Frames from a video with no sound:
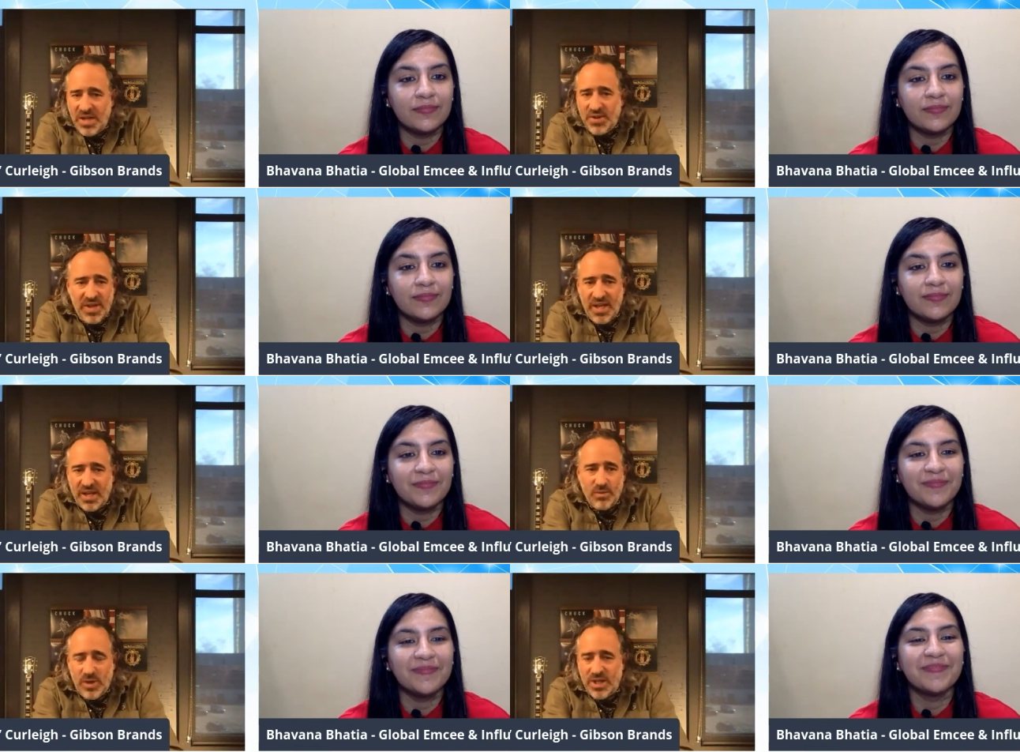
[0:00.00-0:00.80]
Speaker 1: anything
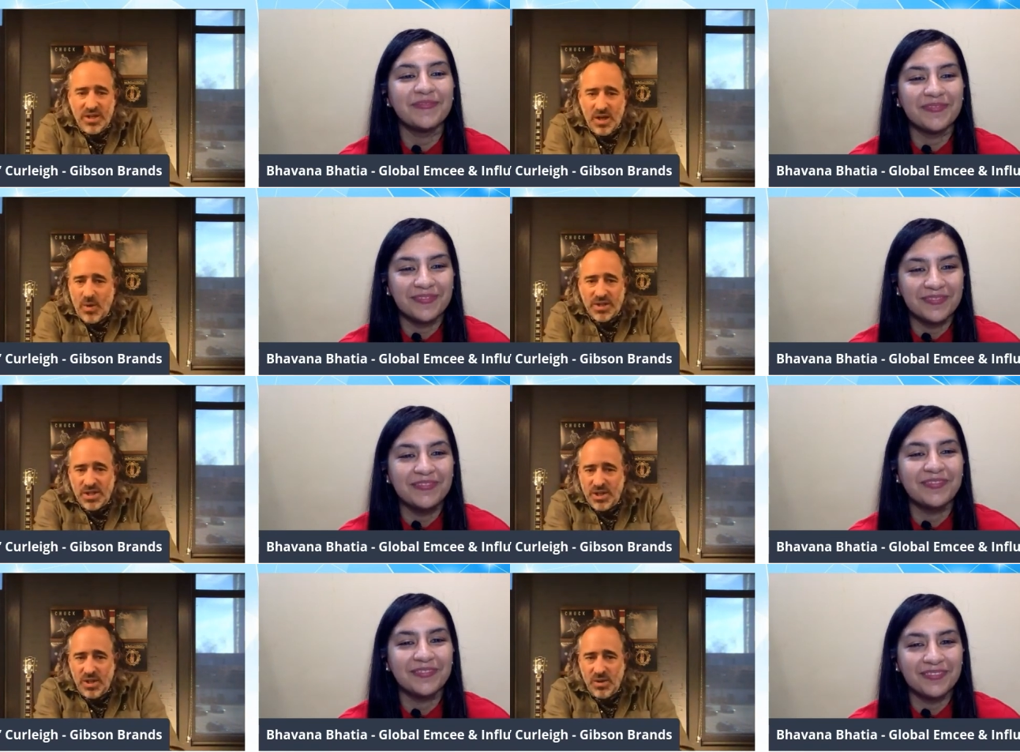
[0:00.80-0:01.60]
and we didn't know what to
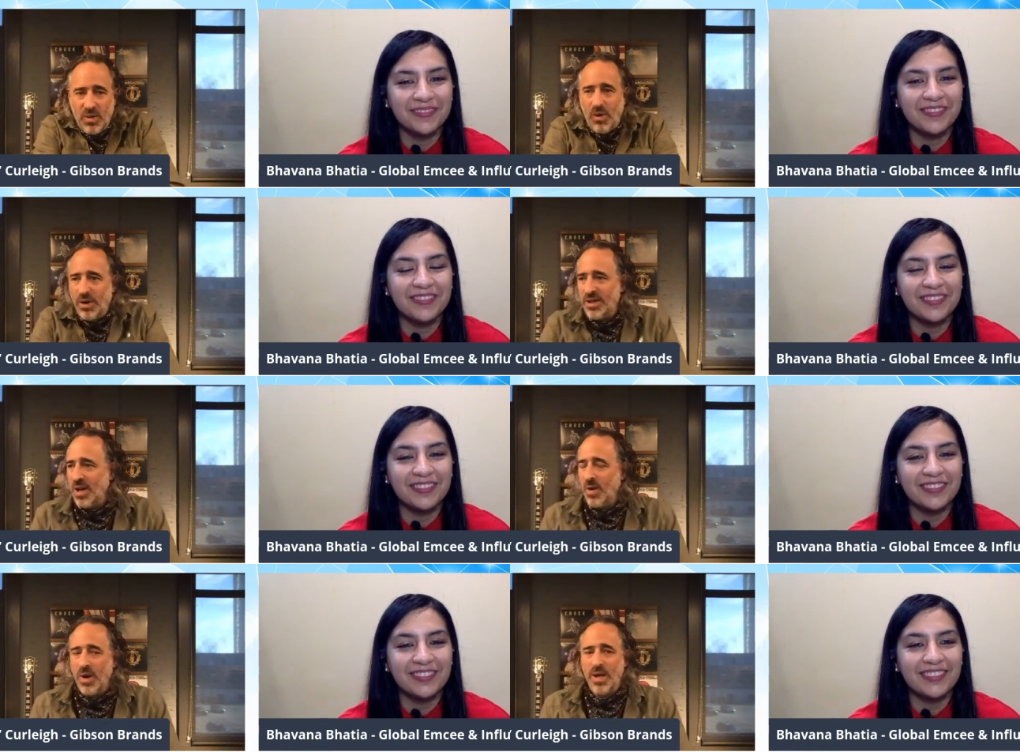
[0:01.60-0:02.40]
do, or you
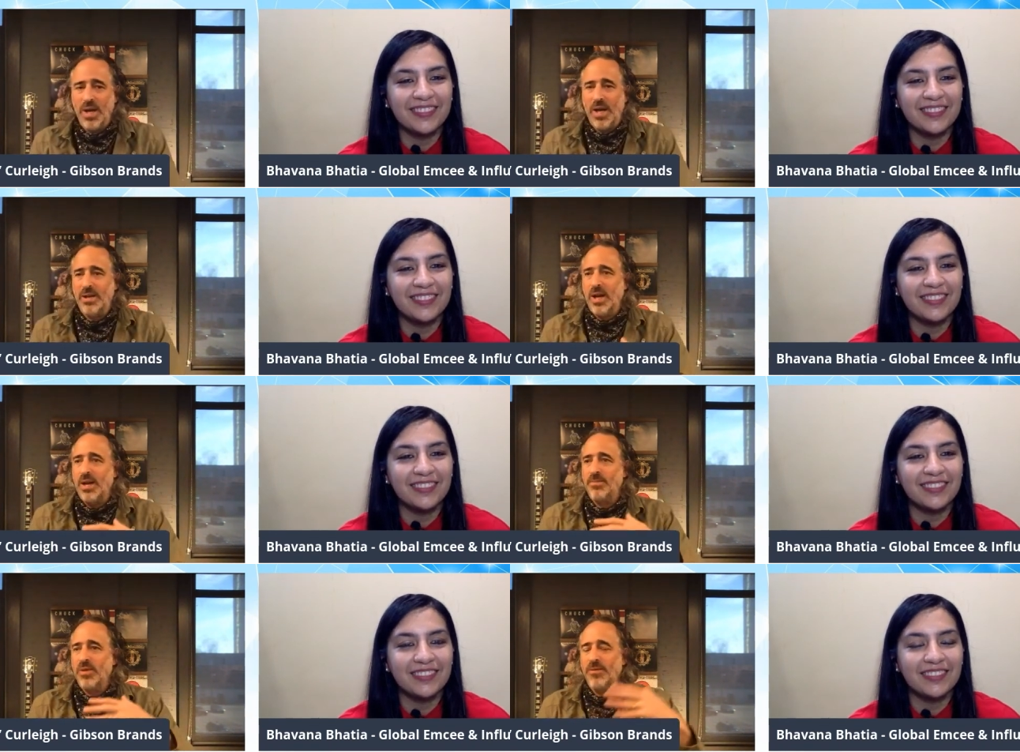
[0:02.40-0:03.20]
know what, I, I
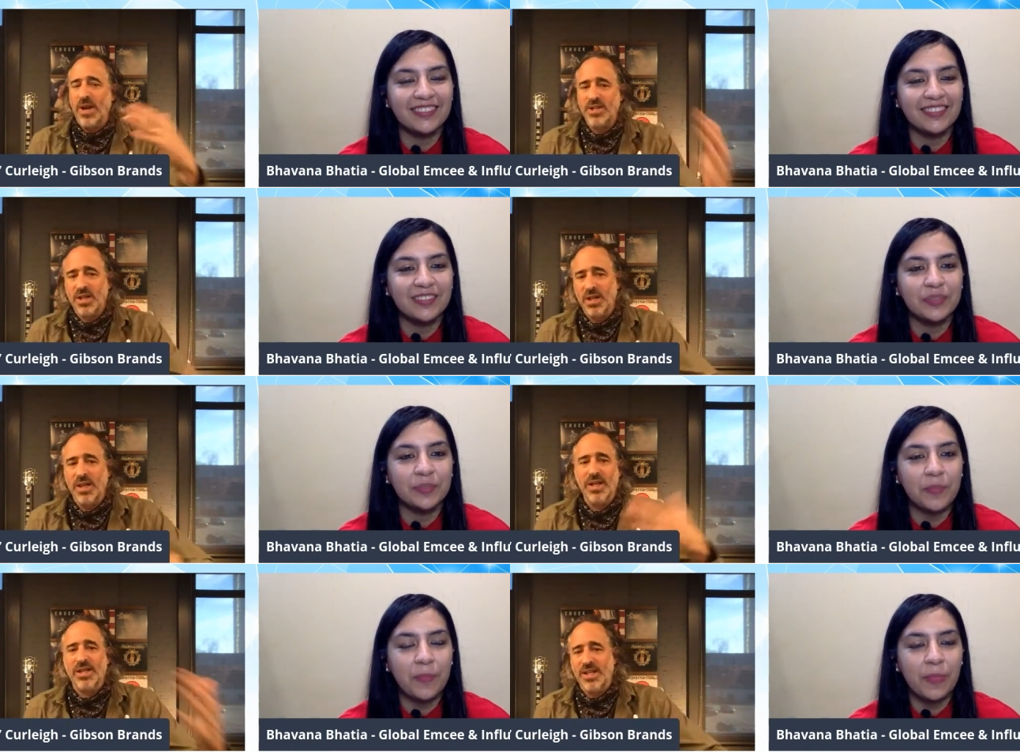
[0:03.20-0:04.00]

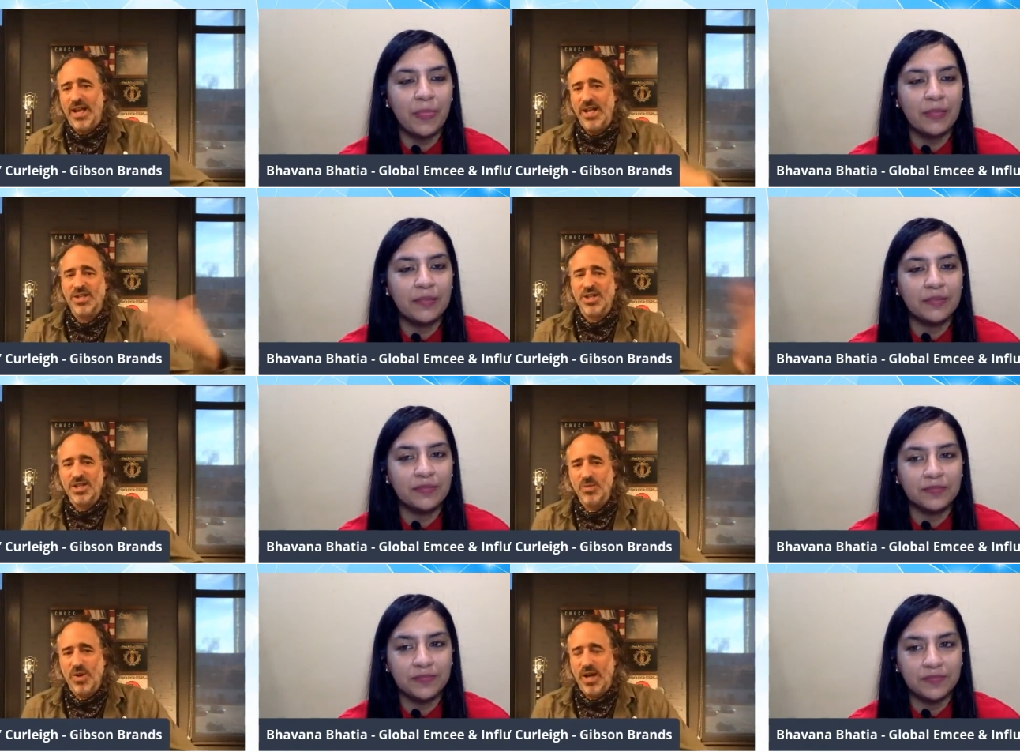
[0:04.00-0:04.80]
professionally engaged
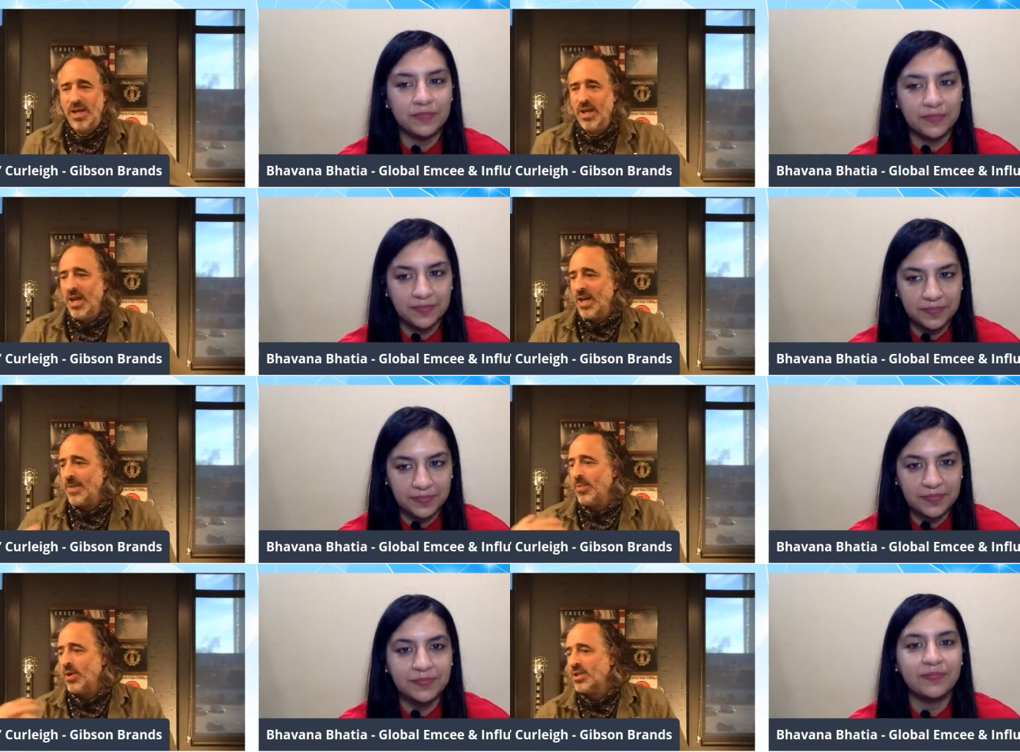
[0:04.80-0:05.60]
this way and I
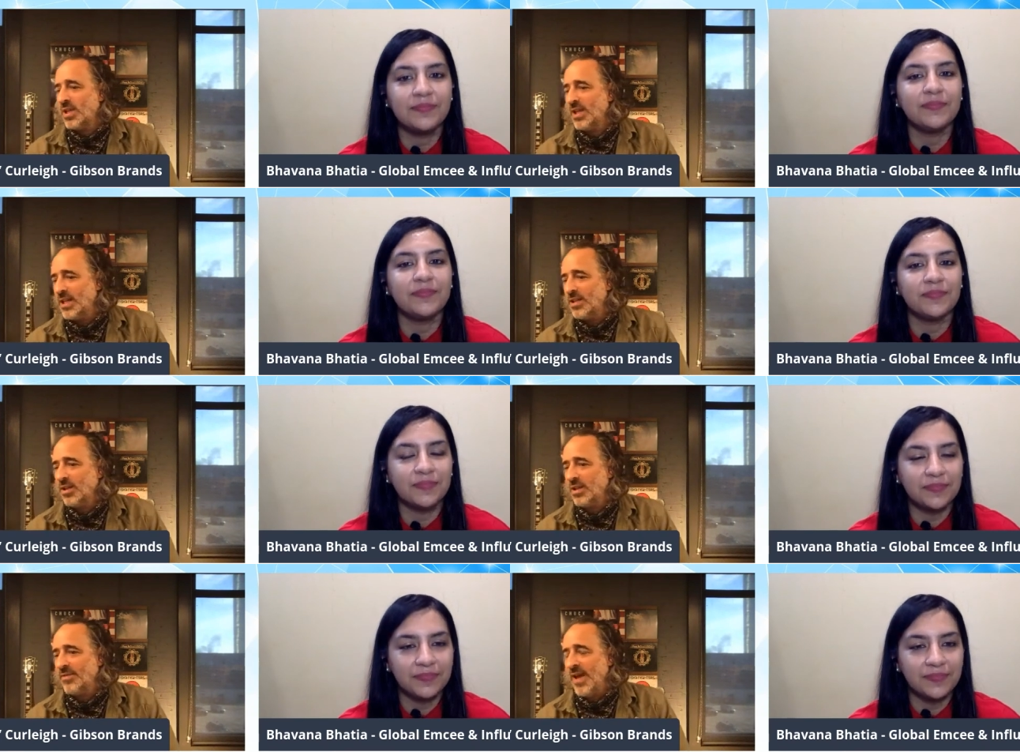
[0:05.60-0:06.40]
personally
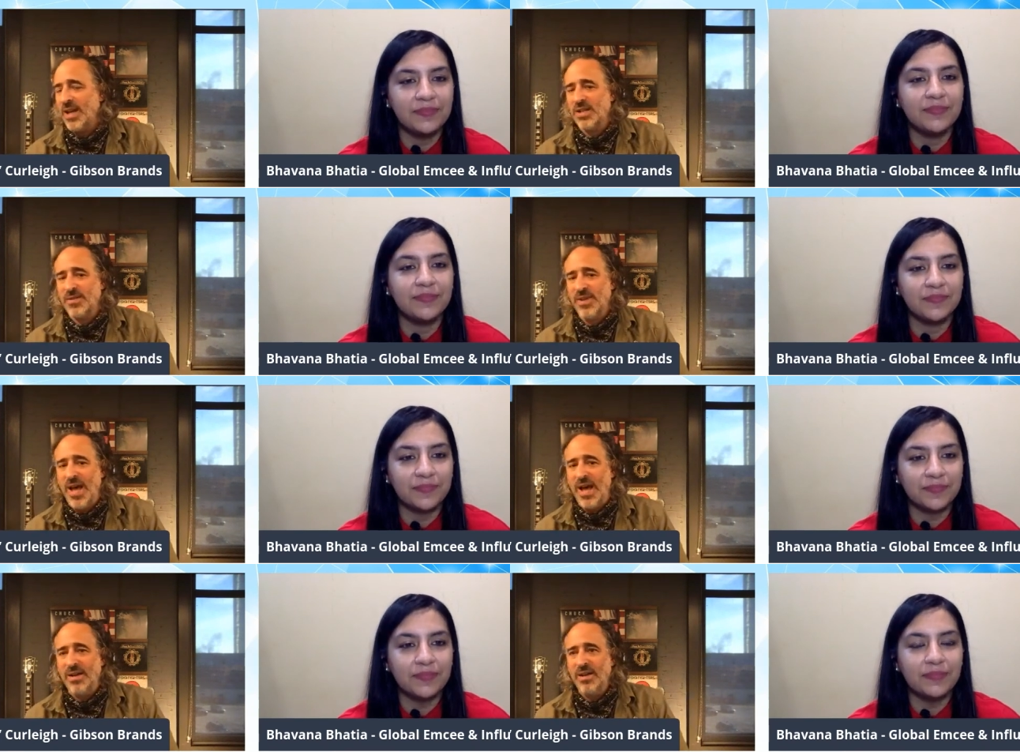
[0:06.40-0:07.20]
took advantage of
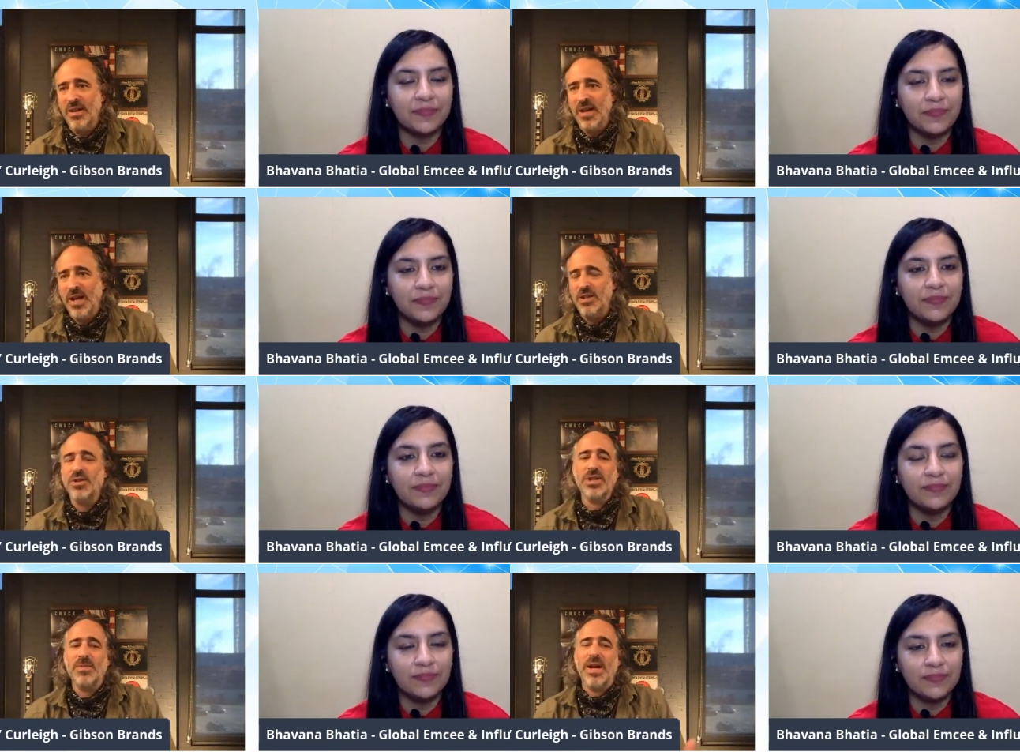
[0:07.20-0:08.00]
that. And you
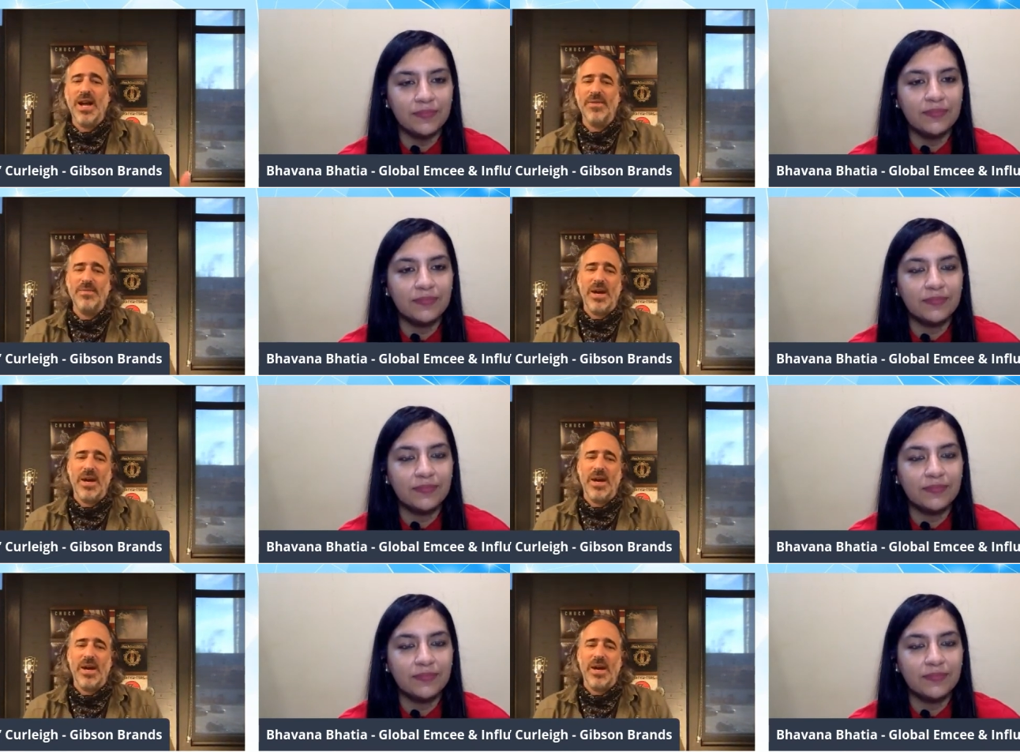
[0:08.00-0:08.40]
just might have a